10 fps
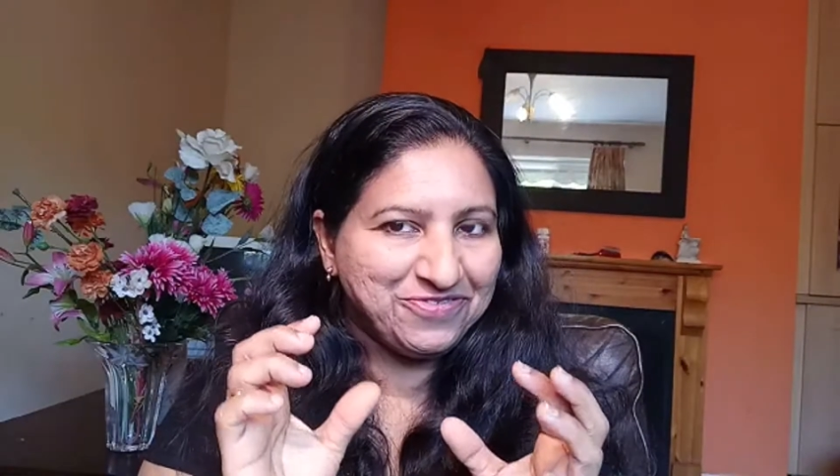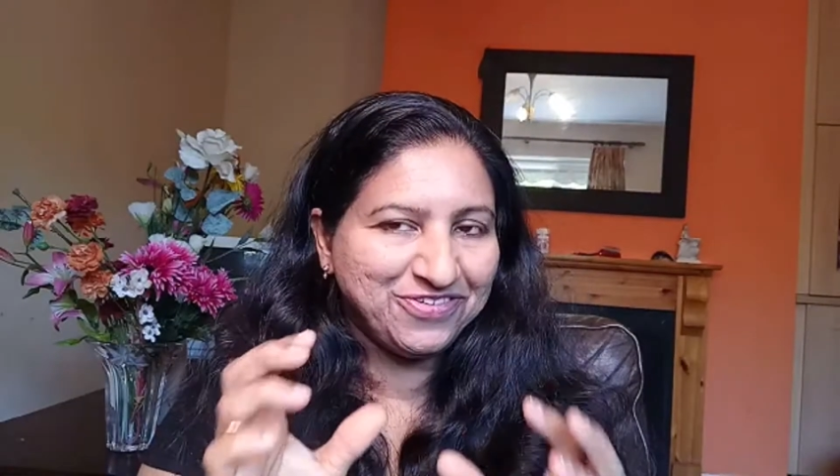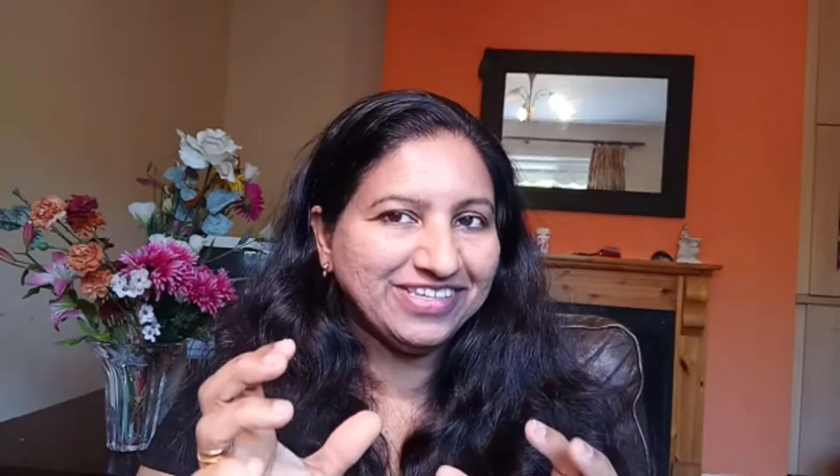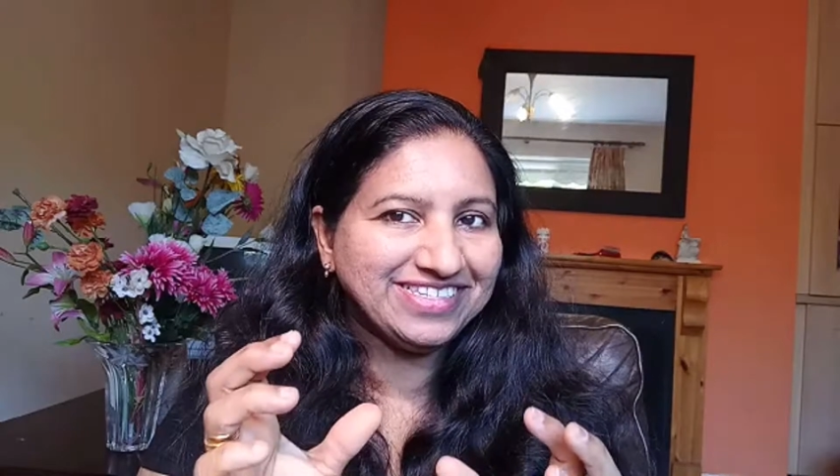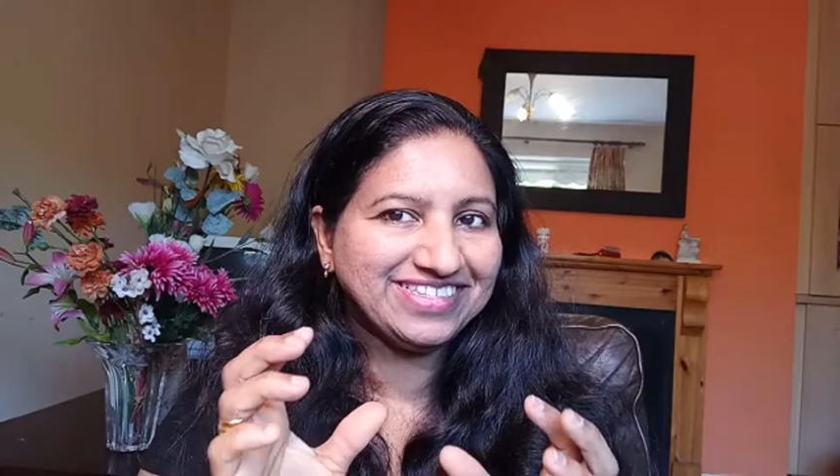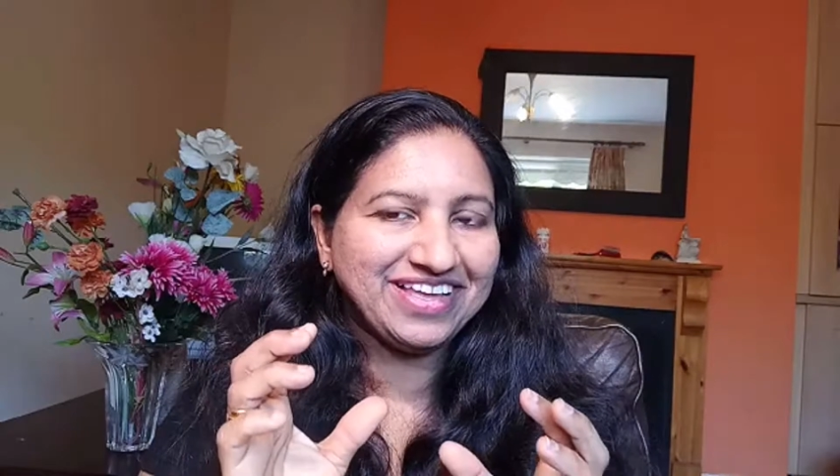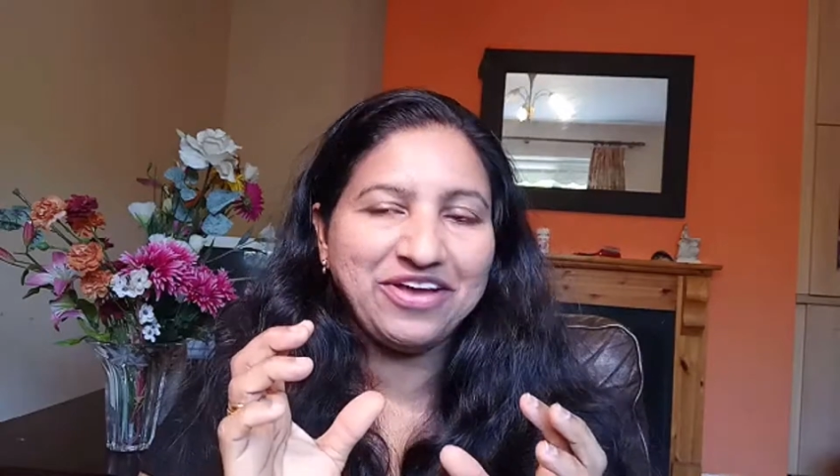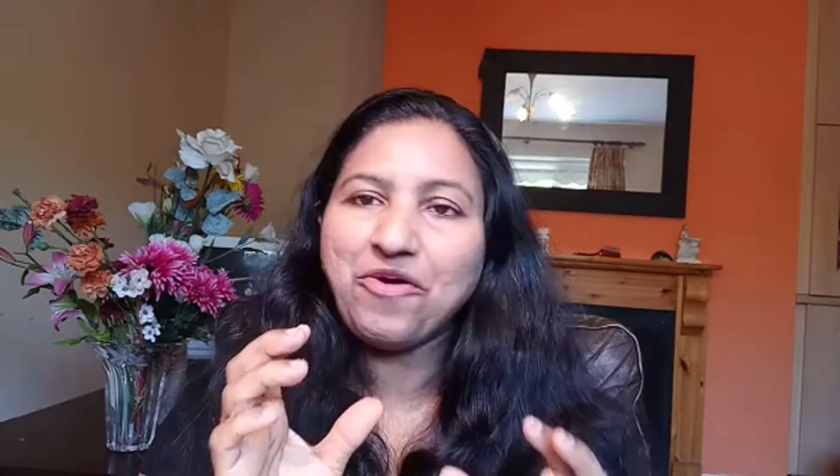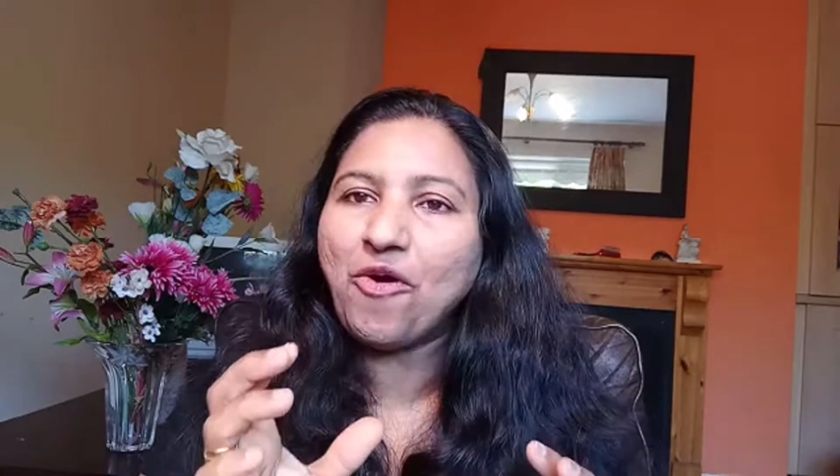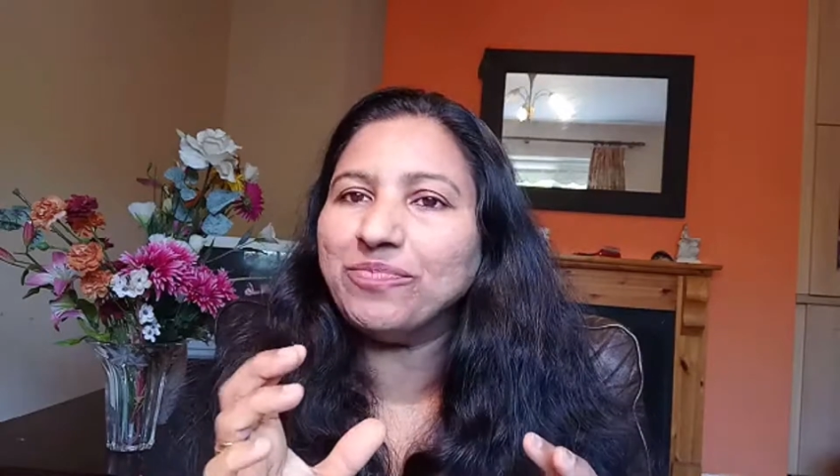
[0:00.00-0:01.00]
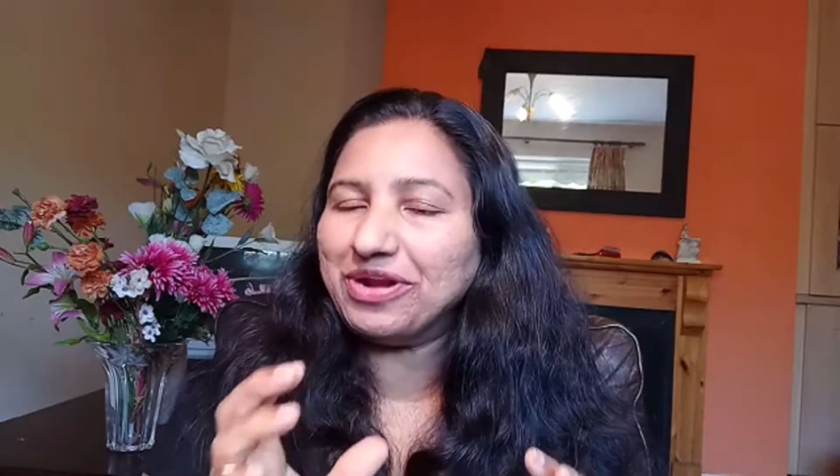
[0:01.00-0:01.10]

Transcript: first home